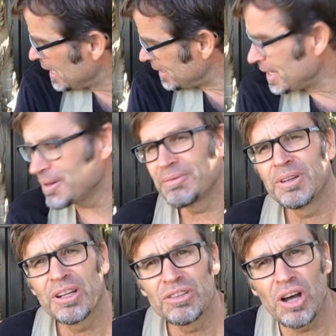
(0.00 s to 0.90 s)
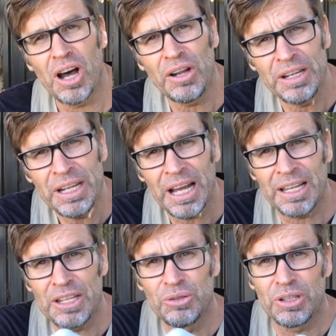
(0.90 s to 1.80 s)
Now, not only are
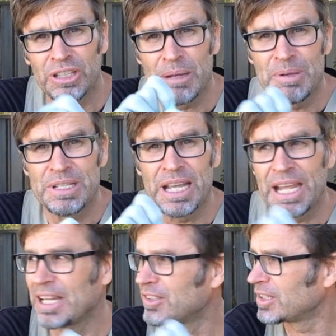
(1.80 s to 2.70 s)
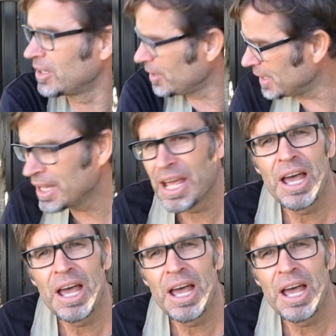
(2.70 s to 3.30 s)
they good at keeping your hands clean,